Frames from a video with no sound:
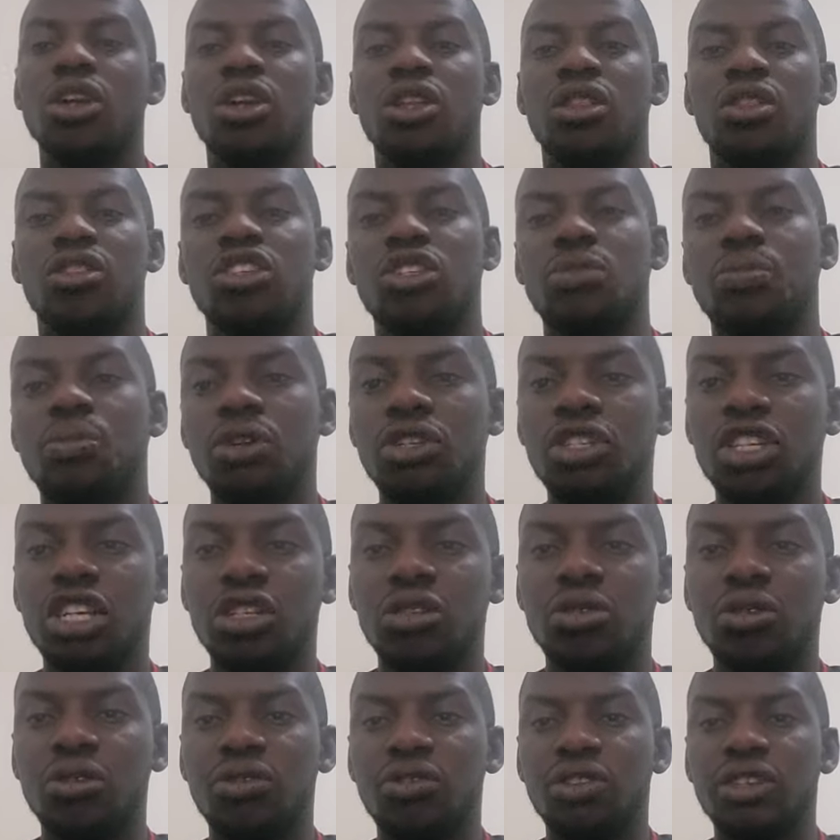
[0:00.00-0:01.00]
these
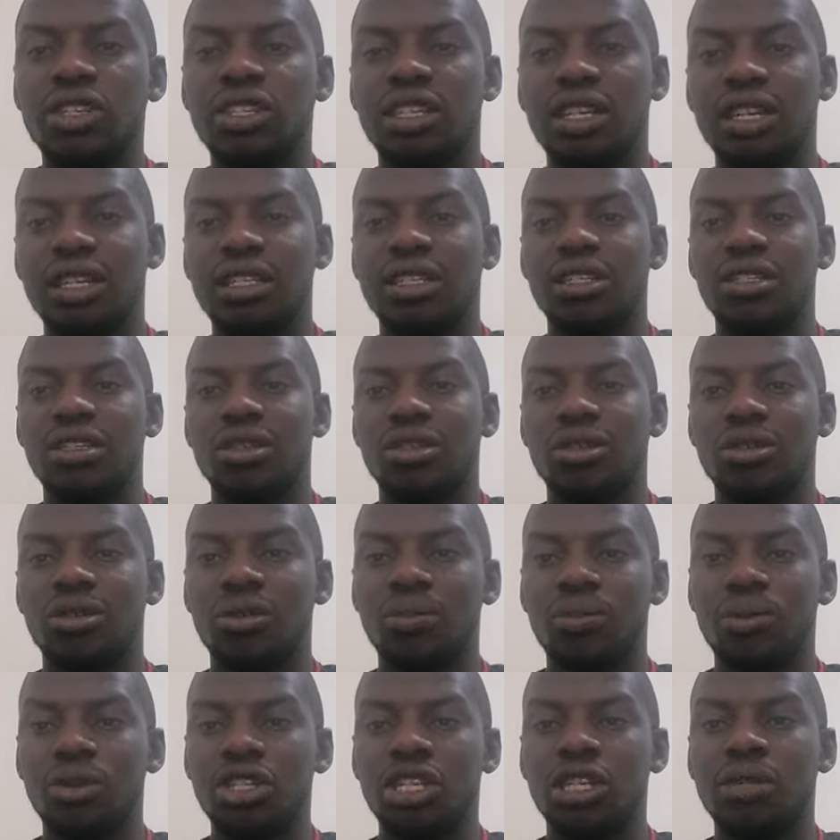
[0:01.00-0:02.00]
project officers or
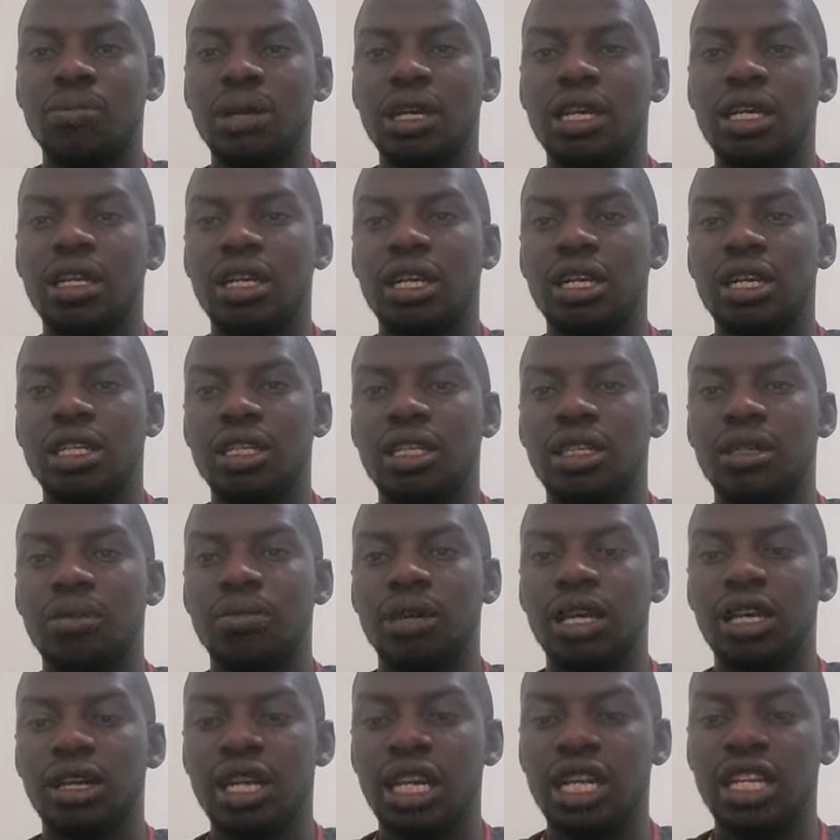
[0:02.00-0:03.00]
project
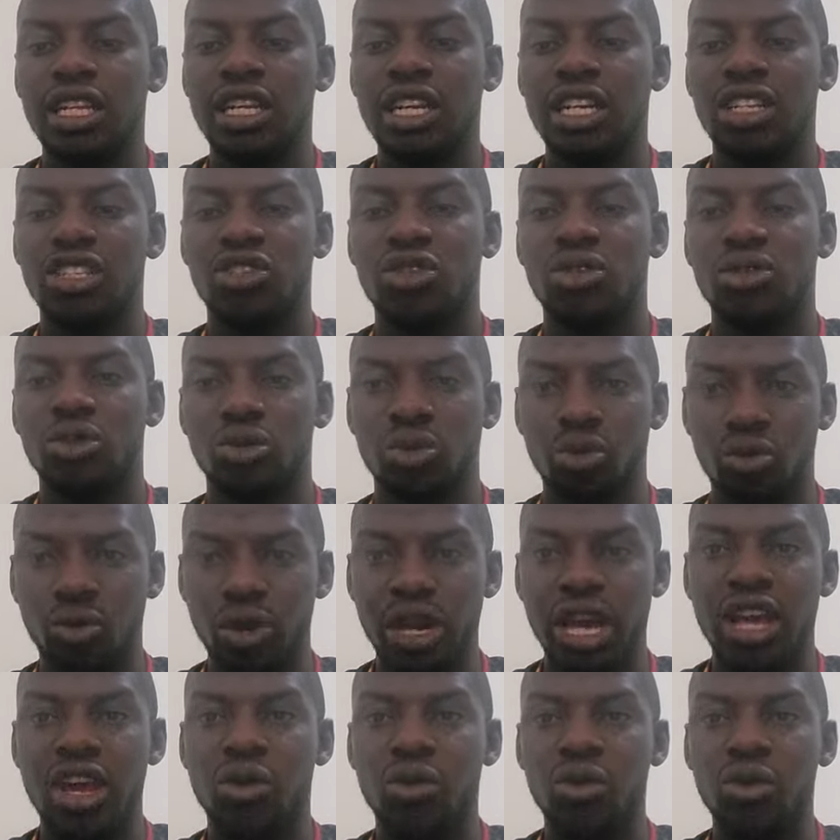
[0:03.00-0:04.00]
managers
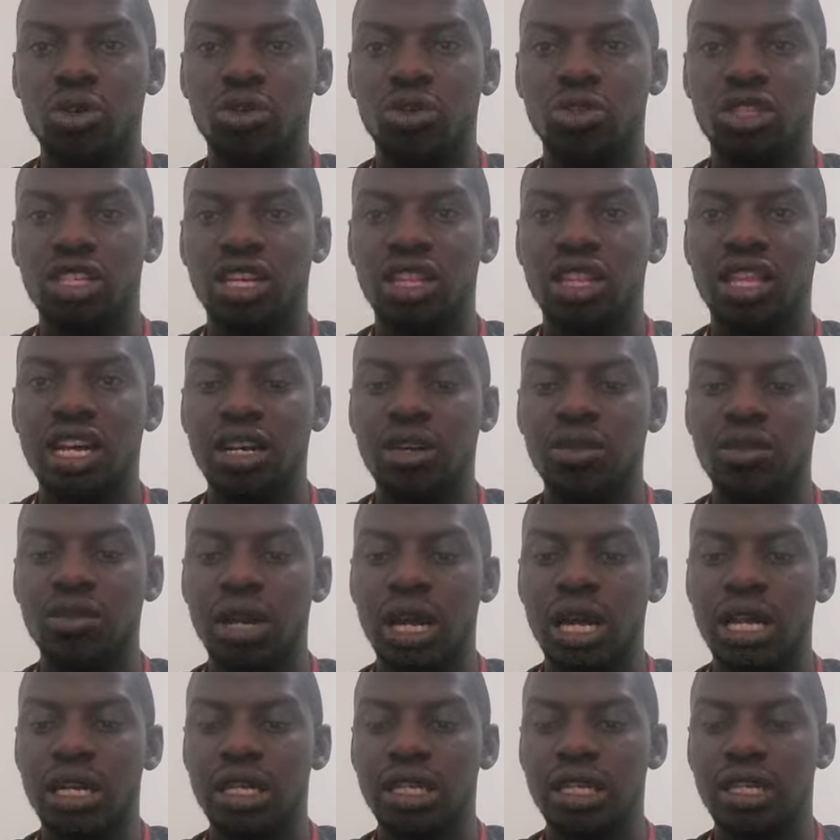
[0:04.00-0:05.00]
where you're going to seek that
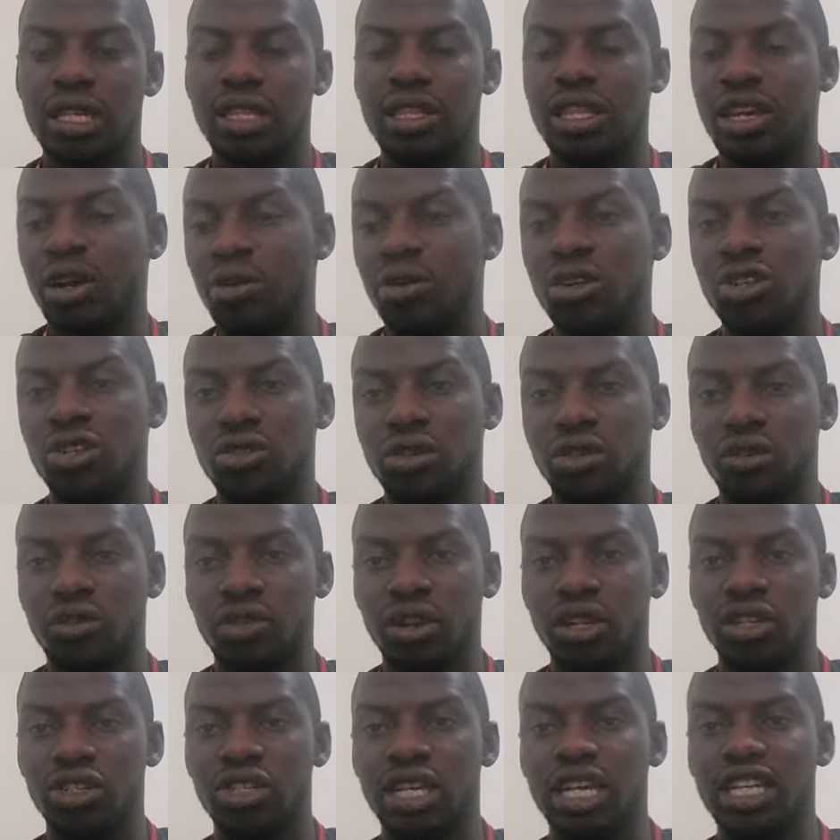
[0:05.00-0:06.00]
grant, they're always your
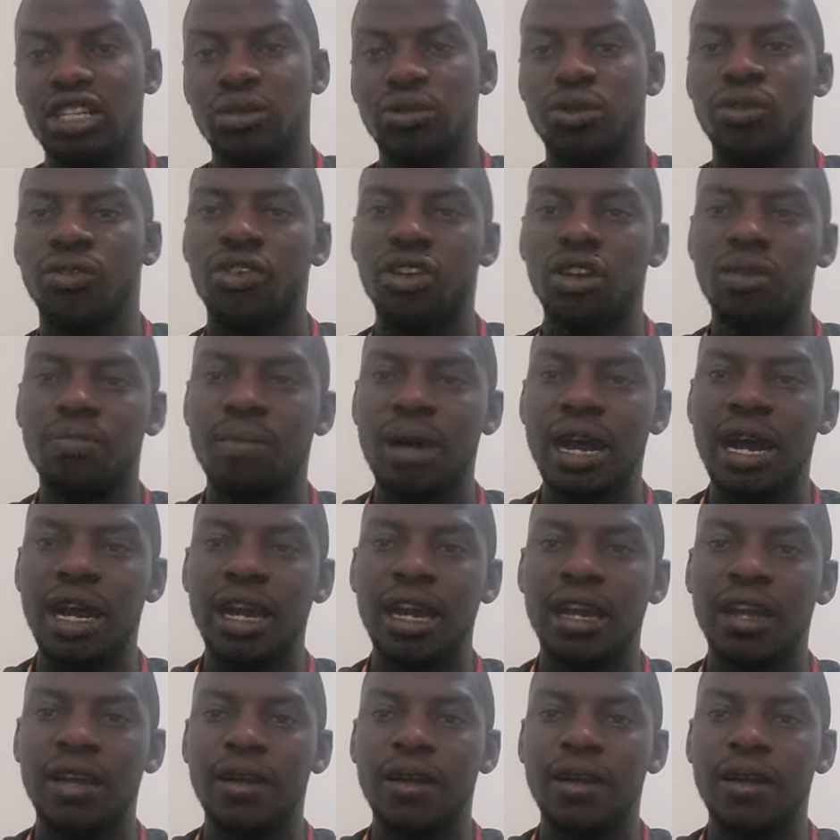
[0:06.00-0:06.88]
friends. Ask for feedback.